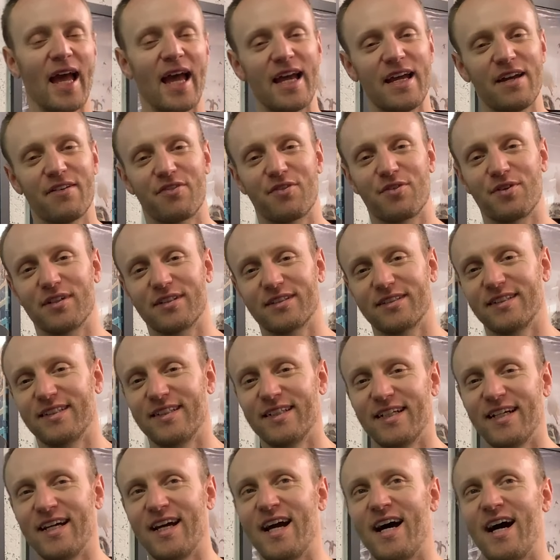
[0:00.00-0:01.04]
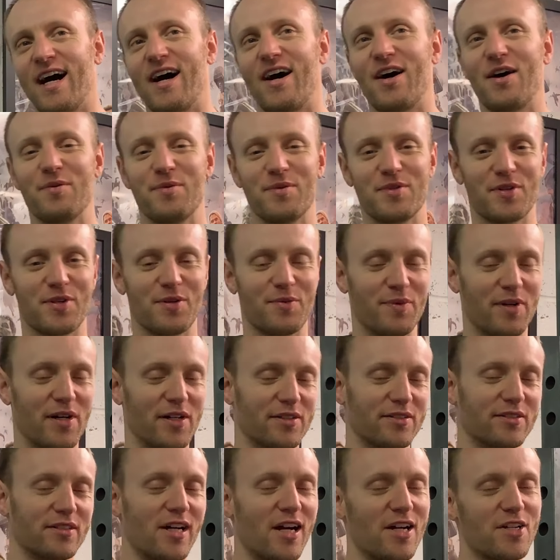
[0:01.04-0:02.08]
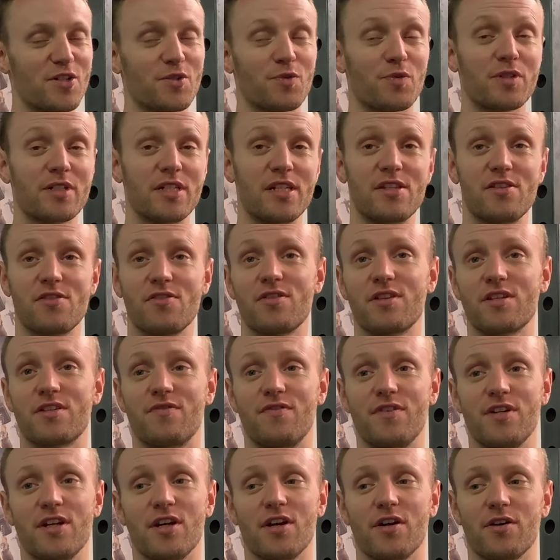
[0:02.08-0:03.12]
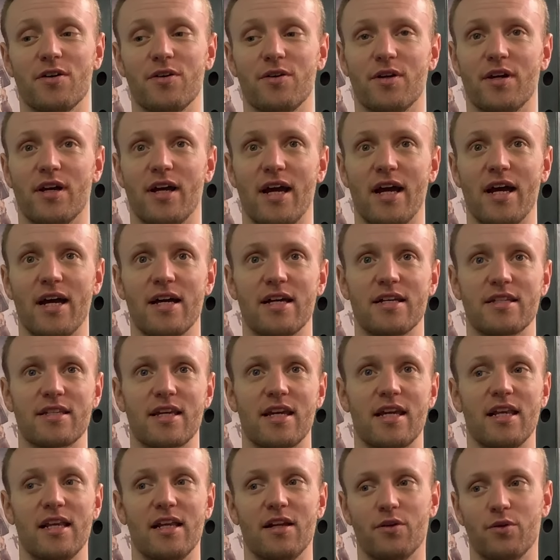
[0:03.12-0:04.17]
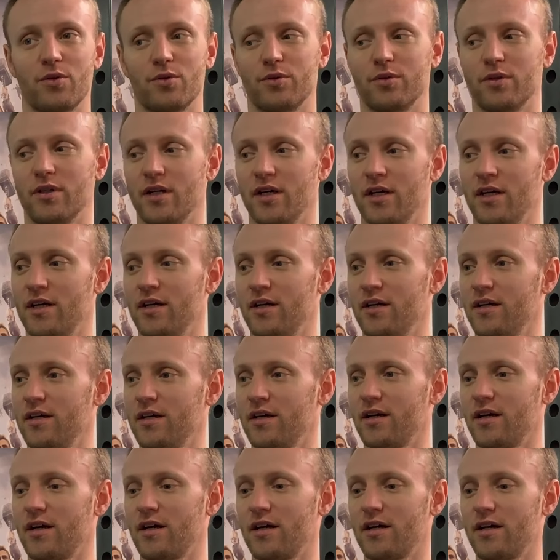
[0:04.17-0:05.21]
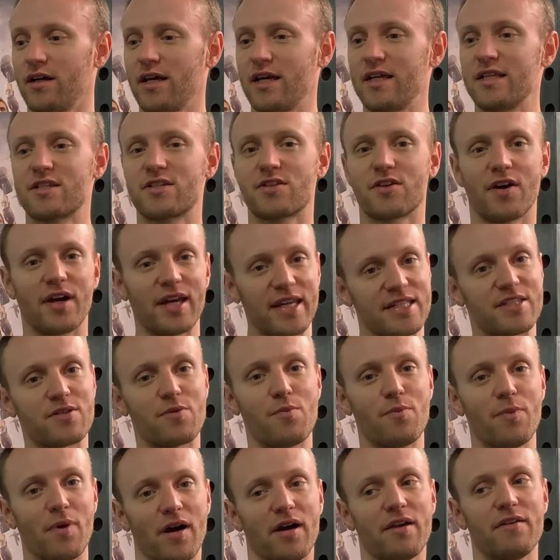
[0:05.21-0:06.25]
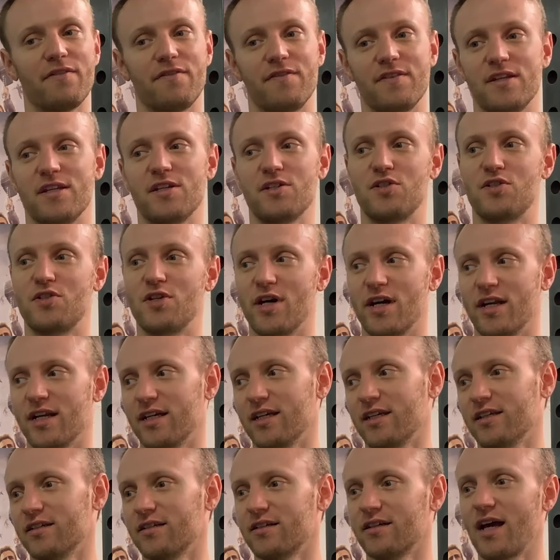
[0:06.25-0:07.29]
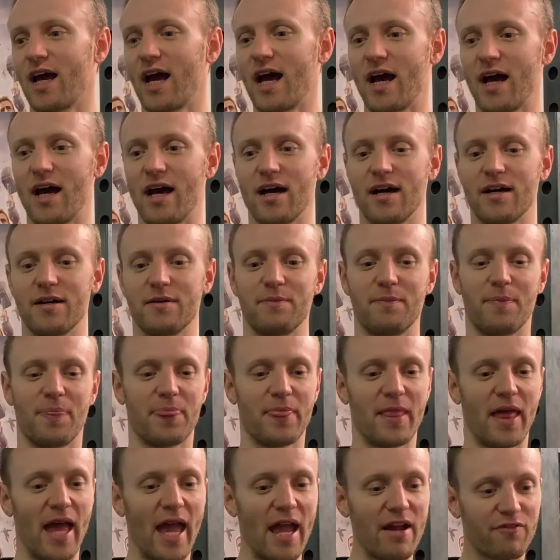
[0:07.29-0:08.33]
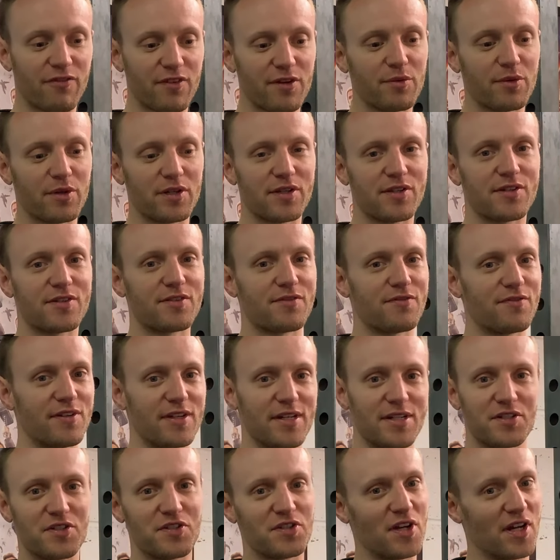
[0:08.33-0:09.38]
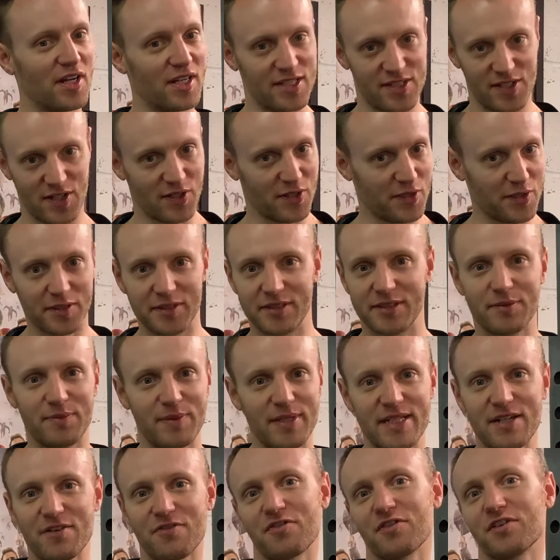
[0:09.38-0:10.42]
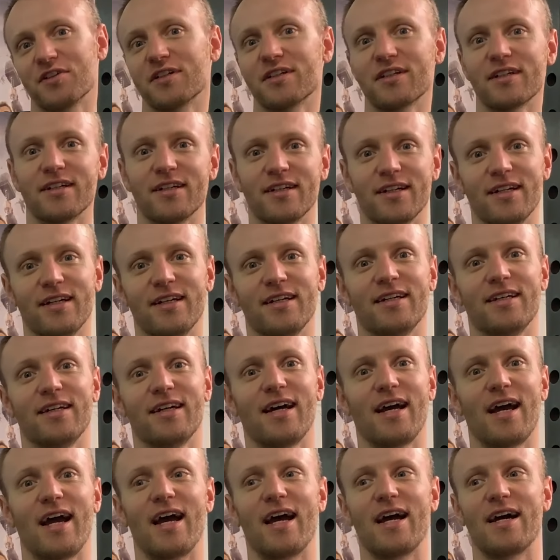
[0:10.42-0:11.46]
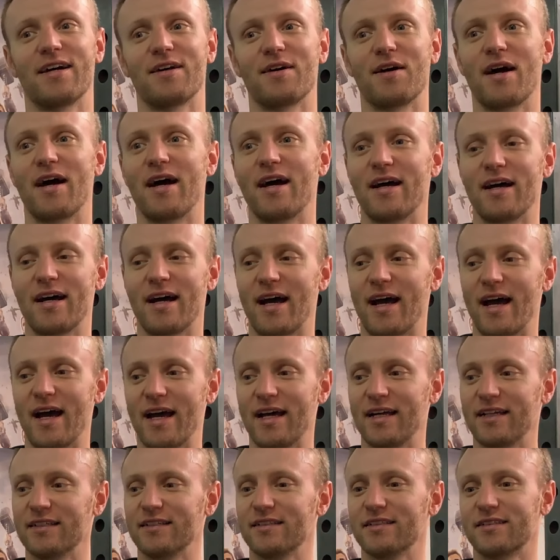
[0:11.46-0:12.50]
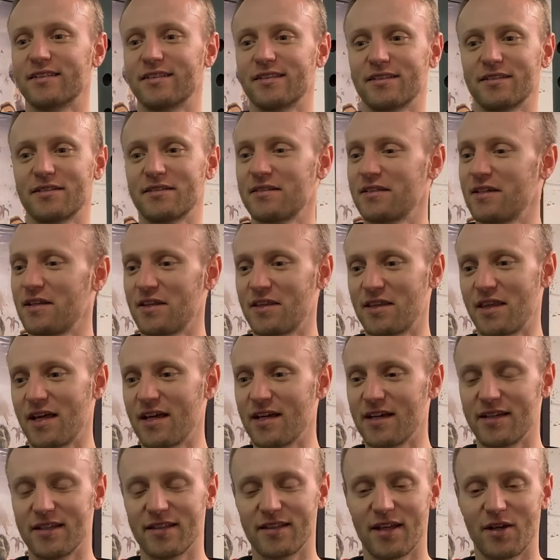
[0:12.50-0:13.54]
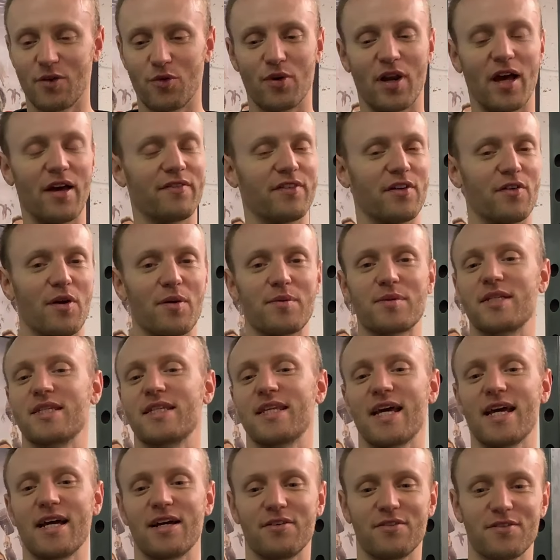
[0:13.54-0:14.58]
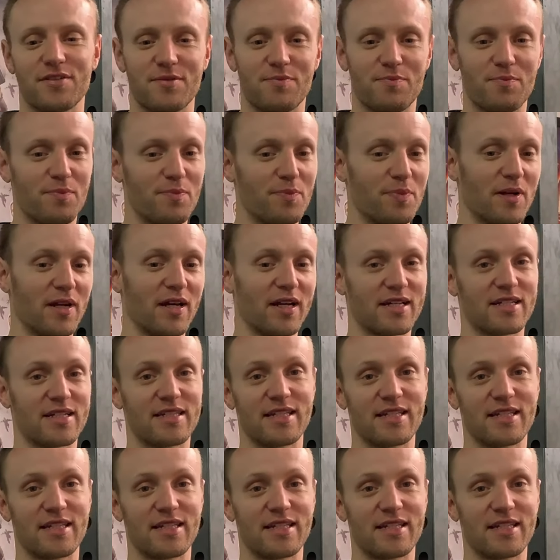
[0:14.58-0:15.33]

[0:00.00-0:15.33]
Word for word: Hey everyone, I hope you're doing well. I just wanted to do this video as a little insight into my fitness journey. Um, everyone's fitness journeys are going to be different and they they all have their ups and downs. But like I